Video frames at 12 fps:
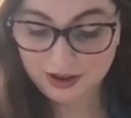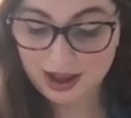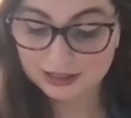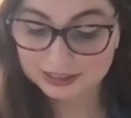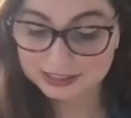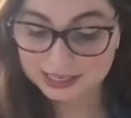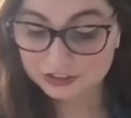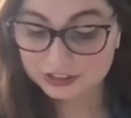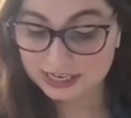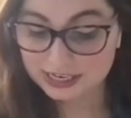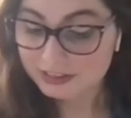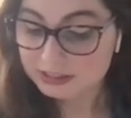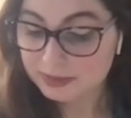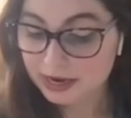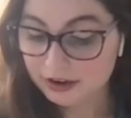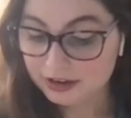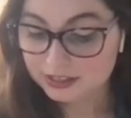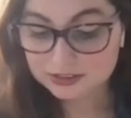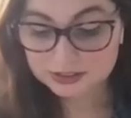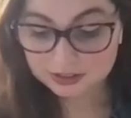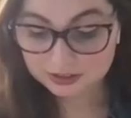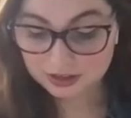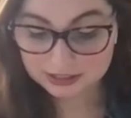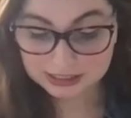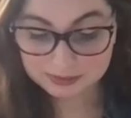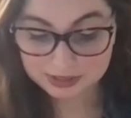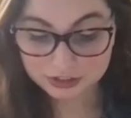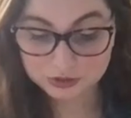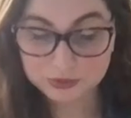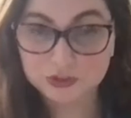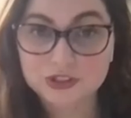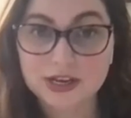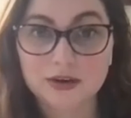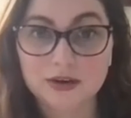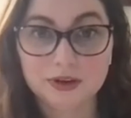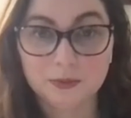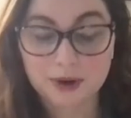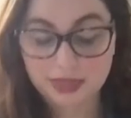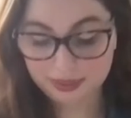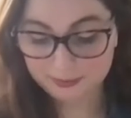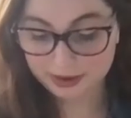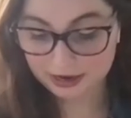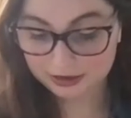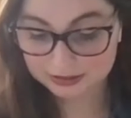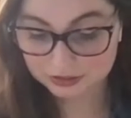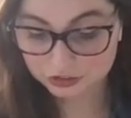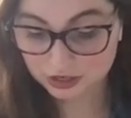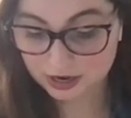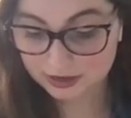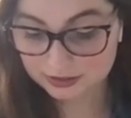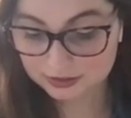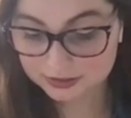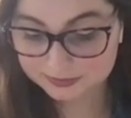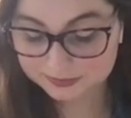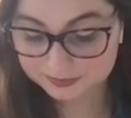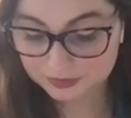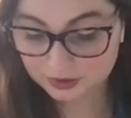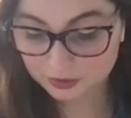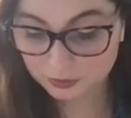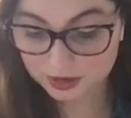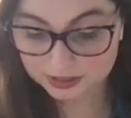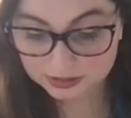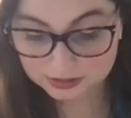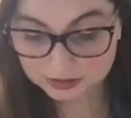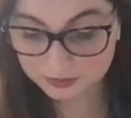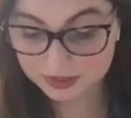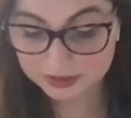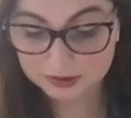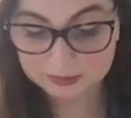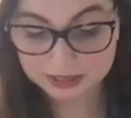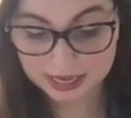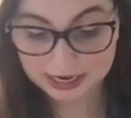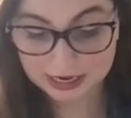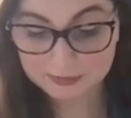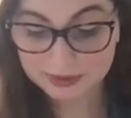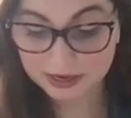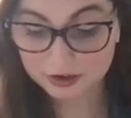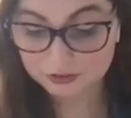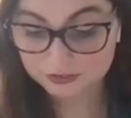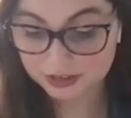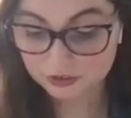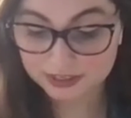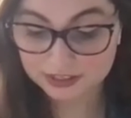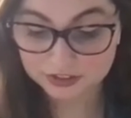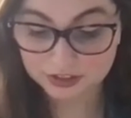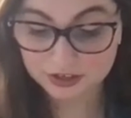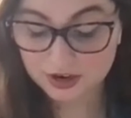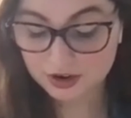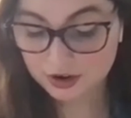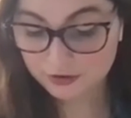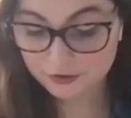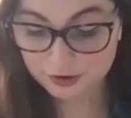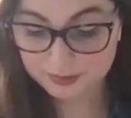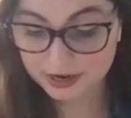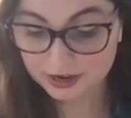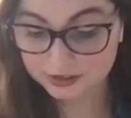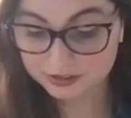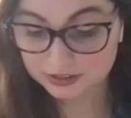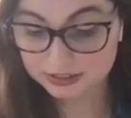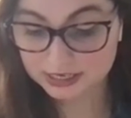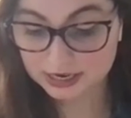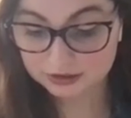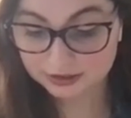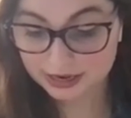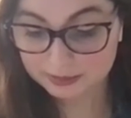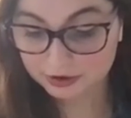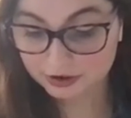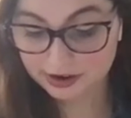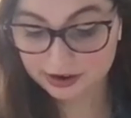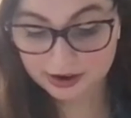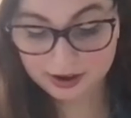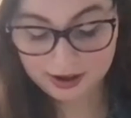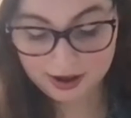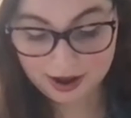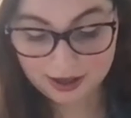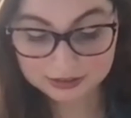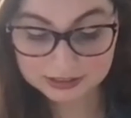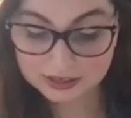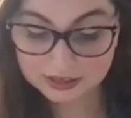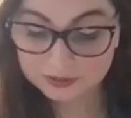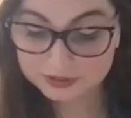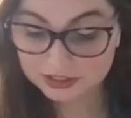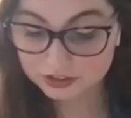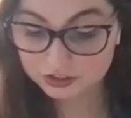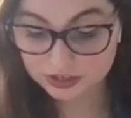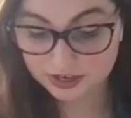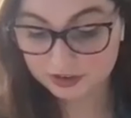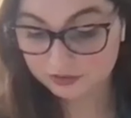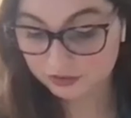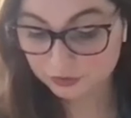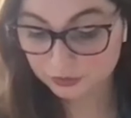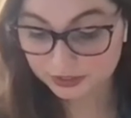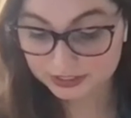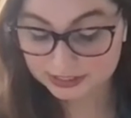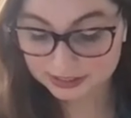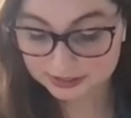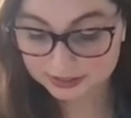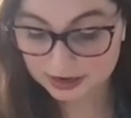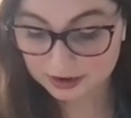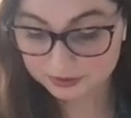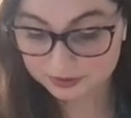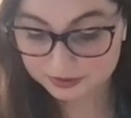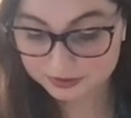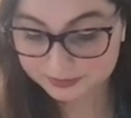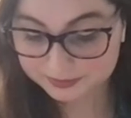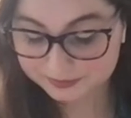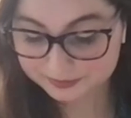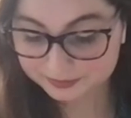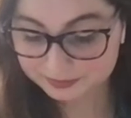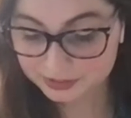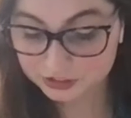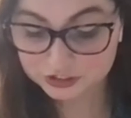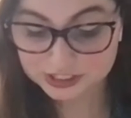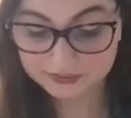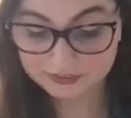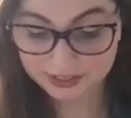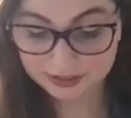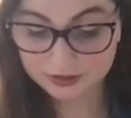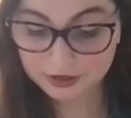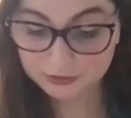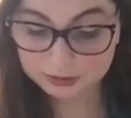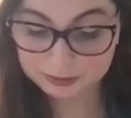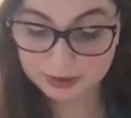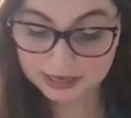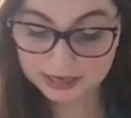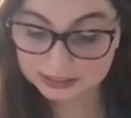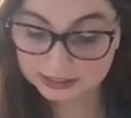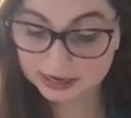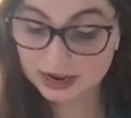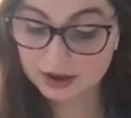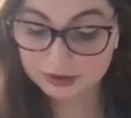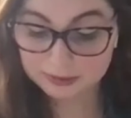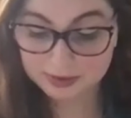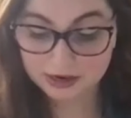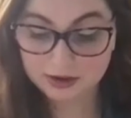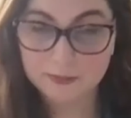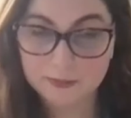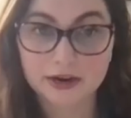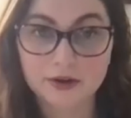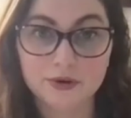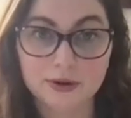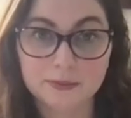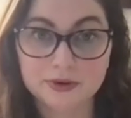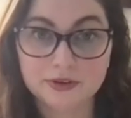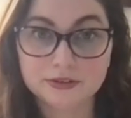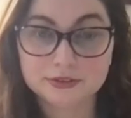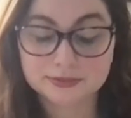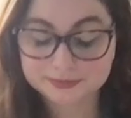Alexander Davies' parents locked him in a tool shed when he wet the bed as a child. Once, while they were planning a bingo fundraiser for repairs to the town library, Alexander was in the shed for 46 hours. Mr. Davy was practicing how he might call bingo numbers.